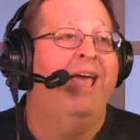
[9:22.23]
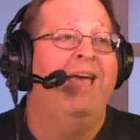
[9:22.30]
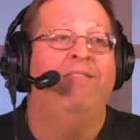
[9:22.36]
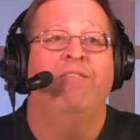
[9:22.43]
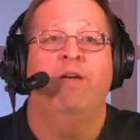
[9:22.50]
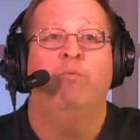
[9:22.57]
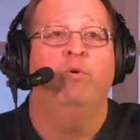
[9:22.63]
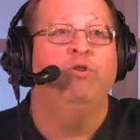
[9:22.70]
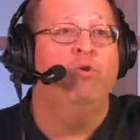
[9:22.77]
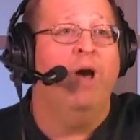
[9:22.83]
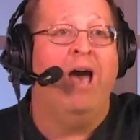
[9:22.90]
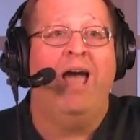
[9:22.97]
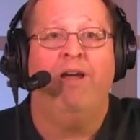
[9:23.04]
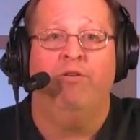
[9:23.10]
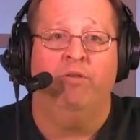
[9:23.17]
And then when you
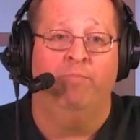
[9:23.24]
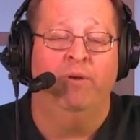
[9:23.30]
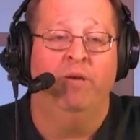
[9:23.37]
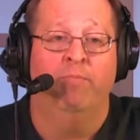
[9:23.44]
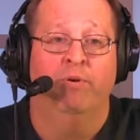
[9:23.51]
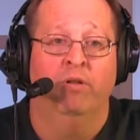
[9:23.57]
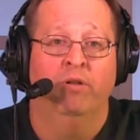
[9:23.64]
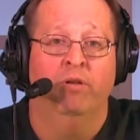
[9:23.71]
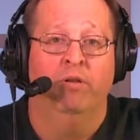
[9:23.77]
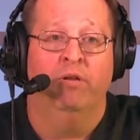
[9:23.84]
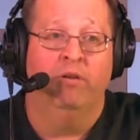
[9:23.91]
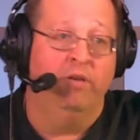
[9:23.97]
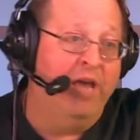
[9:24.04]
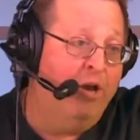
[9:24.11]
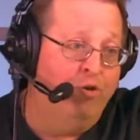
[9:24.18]
hire the people,
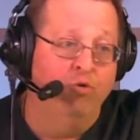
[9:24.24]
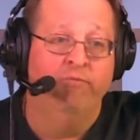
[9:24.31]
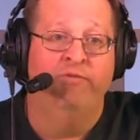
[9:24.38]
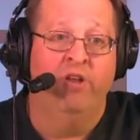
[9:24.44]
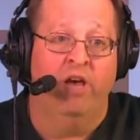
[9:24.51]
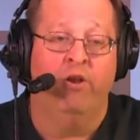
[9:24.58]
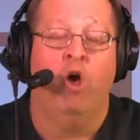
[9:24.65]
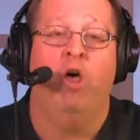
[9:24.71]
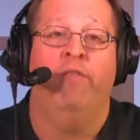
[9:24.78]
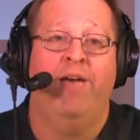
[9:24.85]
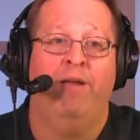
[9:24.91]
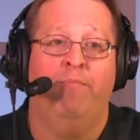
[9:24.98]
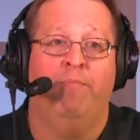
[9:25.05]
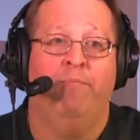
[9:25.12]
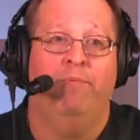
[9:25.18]
now you've done all
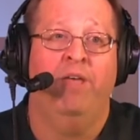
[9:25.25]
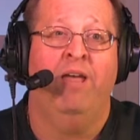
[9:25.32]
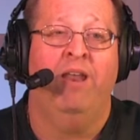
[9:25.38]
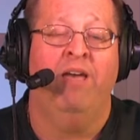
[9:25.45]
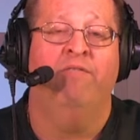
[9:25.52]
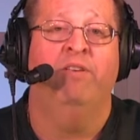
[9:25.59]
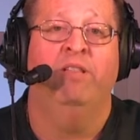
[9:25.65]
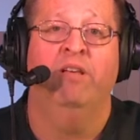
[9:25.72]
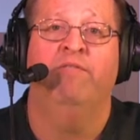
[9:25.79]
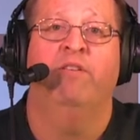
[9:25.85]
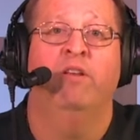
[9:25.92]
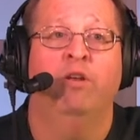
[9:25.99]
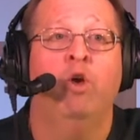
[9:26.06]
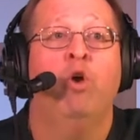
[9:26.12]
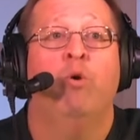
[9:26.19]
that heavy
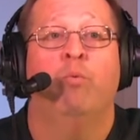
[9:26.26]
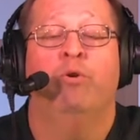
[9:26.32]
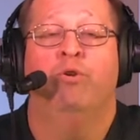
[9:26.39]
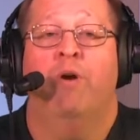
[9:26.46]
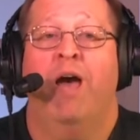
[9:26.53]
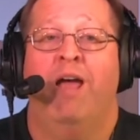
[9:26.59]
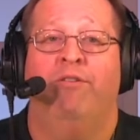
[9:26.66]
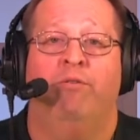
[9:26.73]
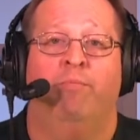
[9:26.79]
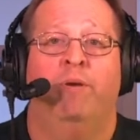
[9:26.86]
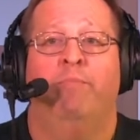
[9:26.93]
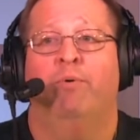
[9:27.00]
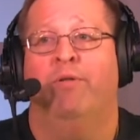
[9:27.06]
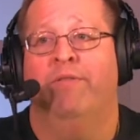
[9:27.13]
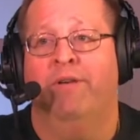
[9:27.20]
lifting. When you hire the
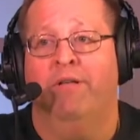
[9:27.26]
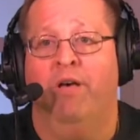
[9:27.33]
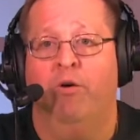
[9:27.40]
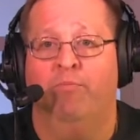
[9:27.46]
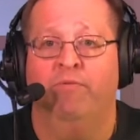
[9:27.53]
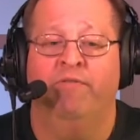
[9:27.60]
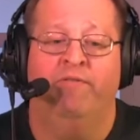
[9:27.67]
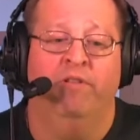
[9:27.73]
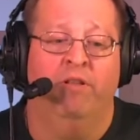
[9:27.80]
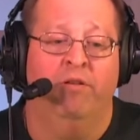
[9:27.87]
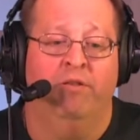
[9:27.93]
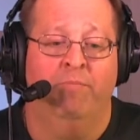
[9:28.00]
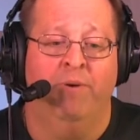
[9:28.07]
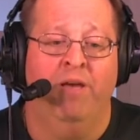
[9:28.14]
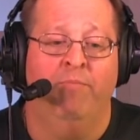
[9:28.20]
people, they'll help you fill
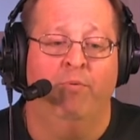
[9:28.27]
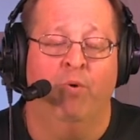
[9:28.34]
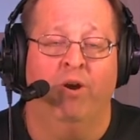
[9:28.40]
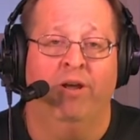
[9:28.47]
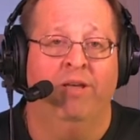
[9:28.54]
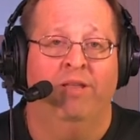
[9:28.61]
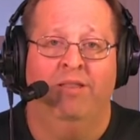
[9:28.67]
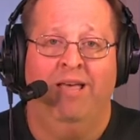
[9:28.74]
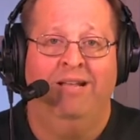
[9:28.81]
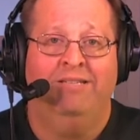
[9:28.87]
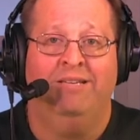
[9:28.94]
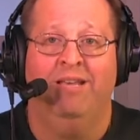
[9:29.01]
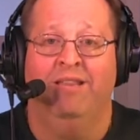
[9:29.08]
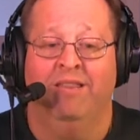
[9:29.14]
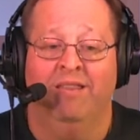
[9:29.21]
out the paperwork.
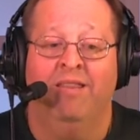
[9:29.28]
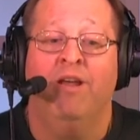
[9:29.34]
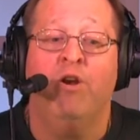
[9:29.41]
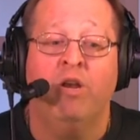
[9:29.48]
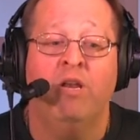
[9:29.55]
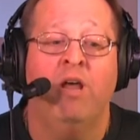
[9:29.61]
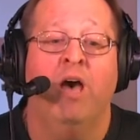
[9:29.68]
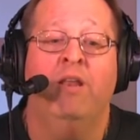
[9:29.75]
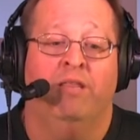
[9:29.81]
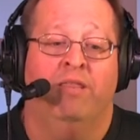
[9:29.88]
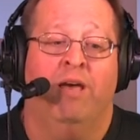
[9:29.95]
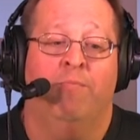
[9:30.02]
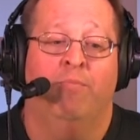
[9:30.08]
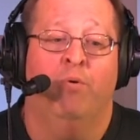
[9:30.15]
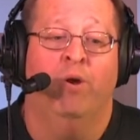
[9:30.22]
That's it. They're done
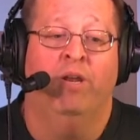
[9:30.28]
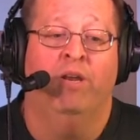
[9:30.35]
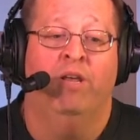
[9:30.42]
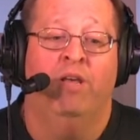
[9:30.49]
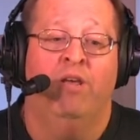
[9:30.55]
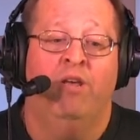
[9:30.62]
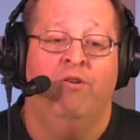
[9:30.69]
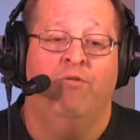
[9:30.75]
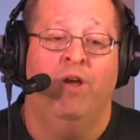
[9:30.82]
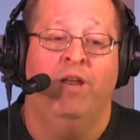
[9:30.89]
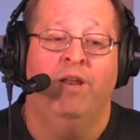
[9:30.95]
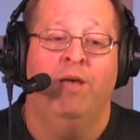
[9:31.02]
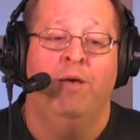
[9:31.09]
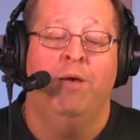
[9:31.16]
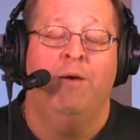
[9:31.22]
at that point,
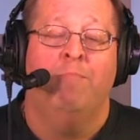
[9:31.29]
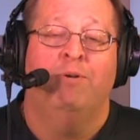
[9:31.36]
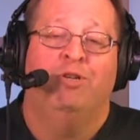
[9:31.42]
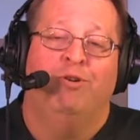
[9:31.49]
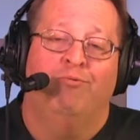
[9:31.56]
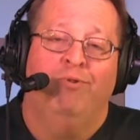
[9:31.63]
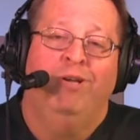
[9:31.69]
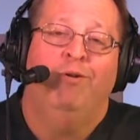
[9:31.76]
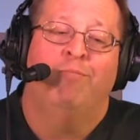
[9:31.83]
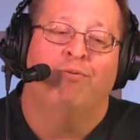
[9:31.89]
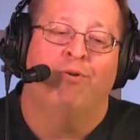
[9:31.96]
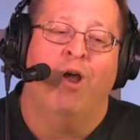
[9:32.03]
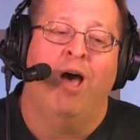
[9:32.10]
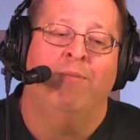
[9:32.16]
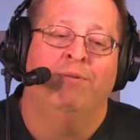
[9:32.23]
right? But your real
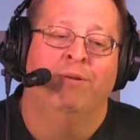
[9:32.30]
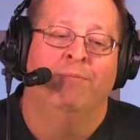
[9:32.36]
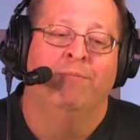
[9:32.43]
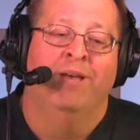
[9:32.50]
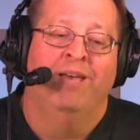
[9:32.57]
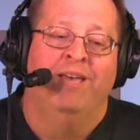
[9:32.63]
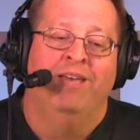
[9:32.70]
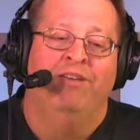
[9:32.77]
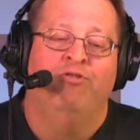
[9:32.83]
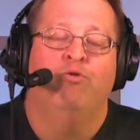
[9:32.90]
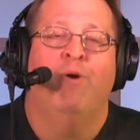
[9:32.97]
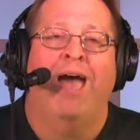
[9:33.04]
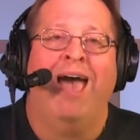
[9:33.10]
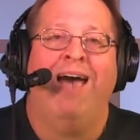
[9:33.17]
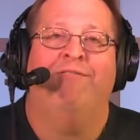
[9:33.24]
problem is
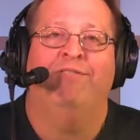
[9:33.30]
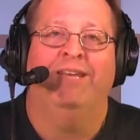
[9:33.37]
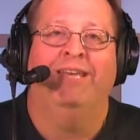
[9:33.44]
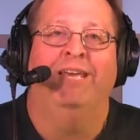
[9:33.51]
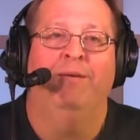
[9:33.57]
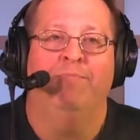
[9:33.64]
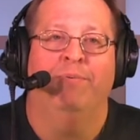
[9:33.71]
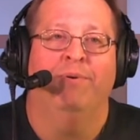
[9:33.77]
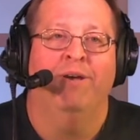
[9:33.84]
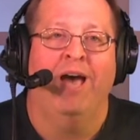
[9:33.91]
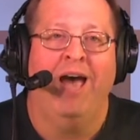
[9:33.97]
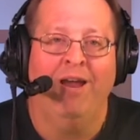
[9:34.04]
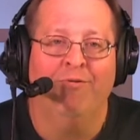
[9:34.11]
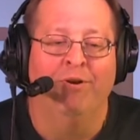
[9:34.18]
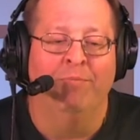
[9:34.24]
you have to keep
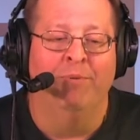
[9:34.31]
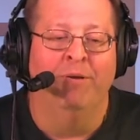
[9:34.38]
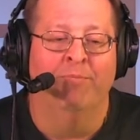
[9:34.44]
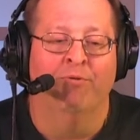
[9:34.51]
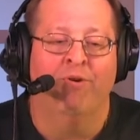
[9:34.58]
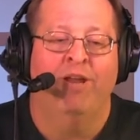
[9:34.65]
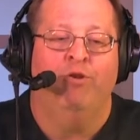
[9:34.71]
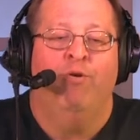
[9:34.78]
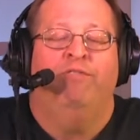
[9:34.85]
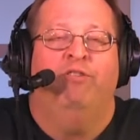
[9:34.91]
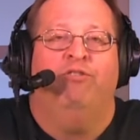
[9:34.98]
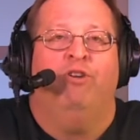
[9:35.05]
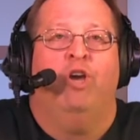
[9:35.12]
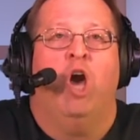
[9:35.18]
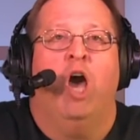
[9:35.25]
hiring people, right? You have
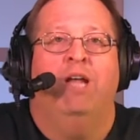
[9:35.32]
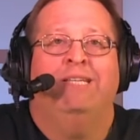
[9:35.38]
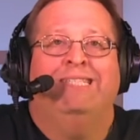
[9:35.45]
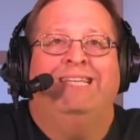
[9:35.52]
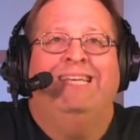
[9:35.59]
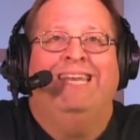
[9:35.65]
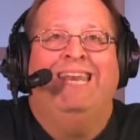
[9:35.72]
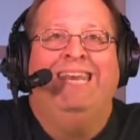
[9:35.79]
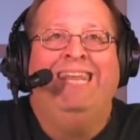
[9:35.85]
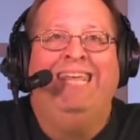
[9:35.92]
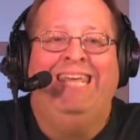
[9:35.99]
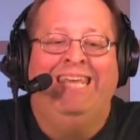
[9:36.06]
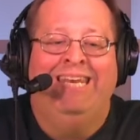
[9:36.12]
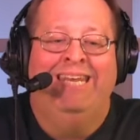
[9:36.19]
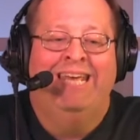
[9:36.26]
this constant
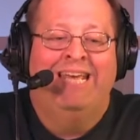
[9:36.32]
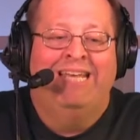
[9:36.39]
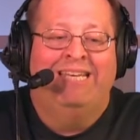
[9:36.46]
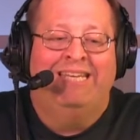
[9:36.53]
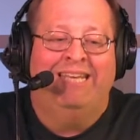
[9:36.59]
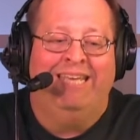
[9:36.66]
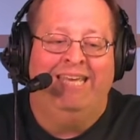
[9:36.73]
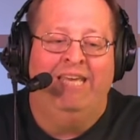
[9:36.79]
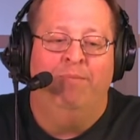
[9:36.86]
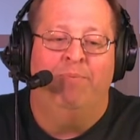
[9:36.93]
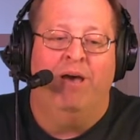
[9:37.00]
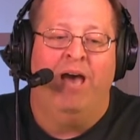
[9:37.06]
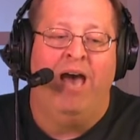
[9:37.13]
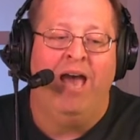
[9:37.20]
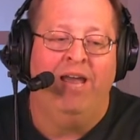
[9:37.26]
need to
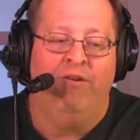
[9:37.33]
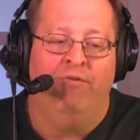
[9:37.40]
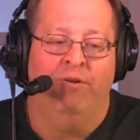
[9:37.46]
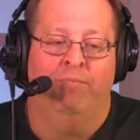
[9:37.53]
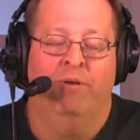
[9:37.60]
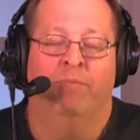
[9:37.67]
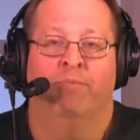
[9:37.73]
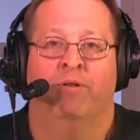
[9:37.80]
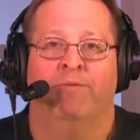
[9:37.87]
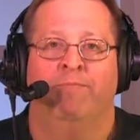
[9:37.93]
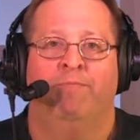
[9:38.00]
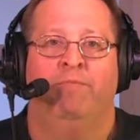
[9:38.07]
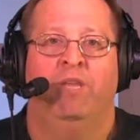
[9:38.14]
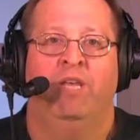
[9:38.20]
keep hiring people.